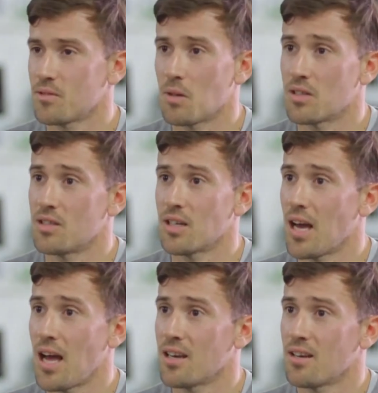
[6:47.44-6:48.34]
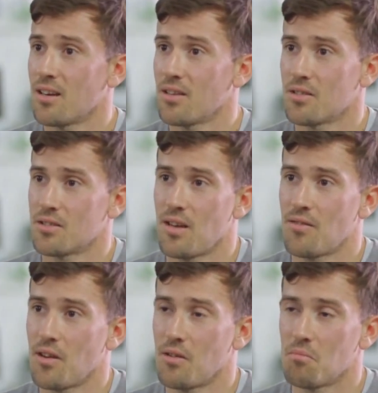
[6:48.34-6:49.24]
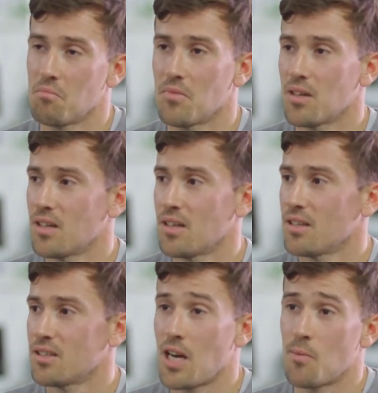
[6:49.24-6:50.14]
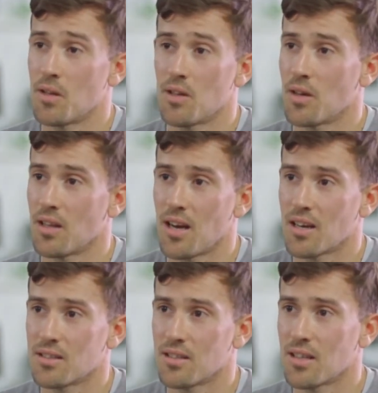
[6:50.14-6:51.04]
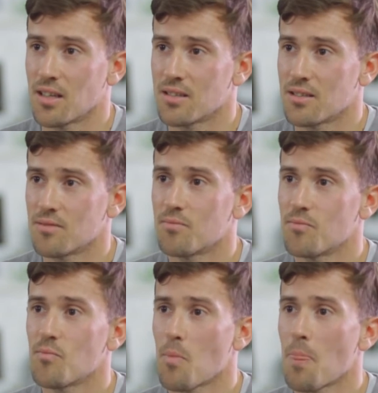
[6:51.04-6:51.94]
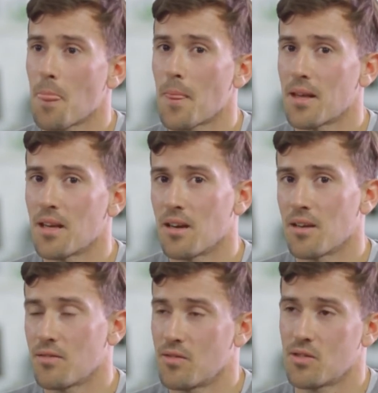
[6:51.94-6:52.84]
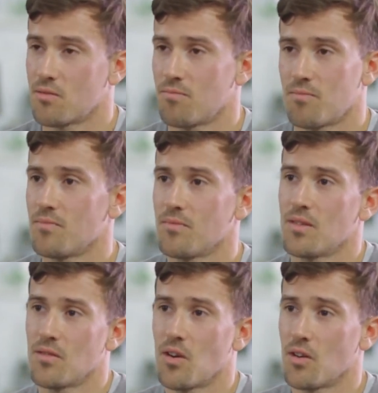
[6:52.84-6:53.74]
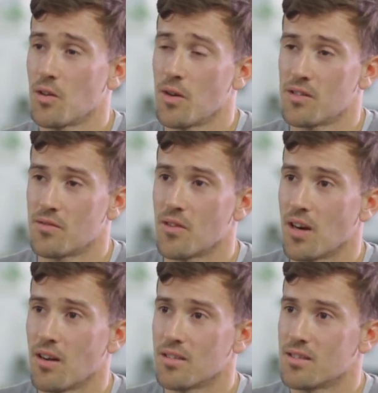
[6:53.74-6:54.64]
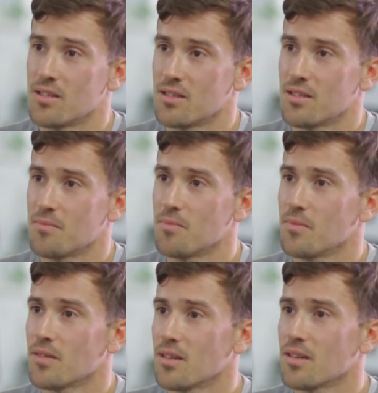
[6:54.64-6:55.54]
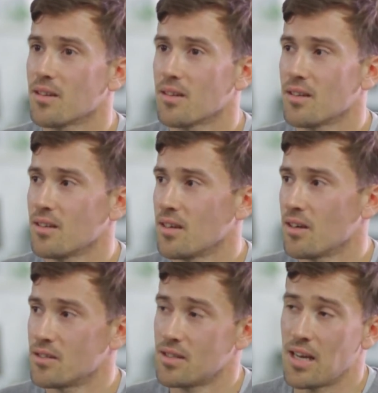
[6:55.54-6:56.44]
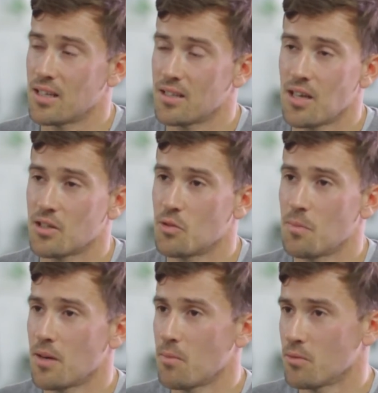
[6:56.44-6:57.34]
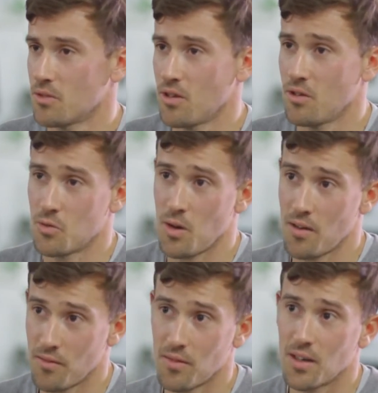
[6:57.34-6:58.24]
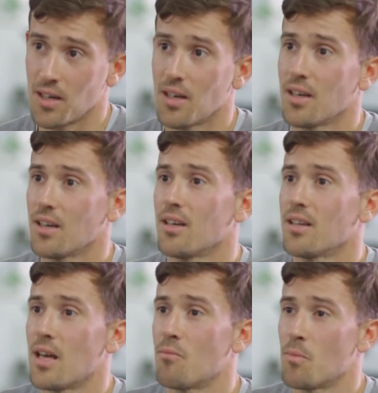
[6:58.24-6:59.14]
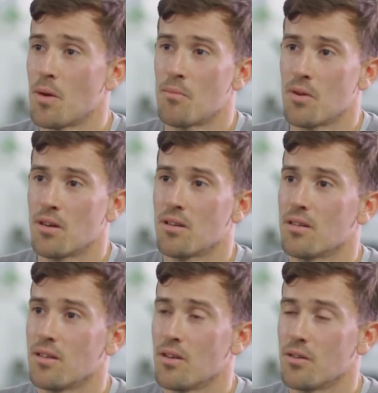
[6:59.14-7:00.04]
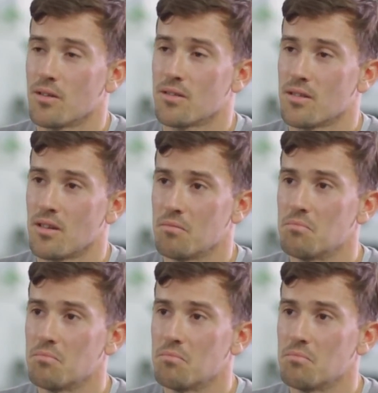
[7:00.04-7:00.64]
as much as you can, just have no shame in doing that, because I think it's, you've got to do it as a freelancer, so, and staying in touch with people is a huge way of them remembering you, so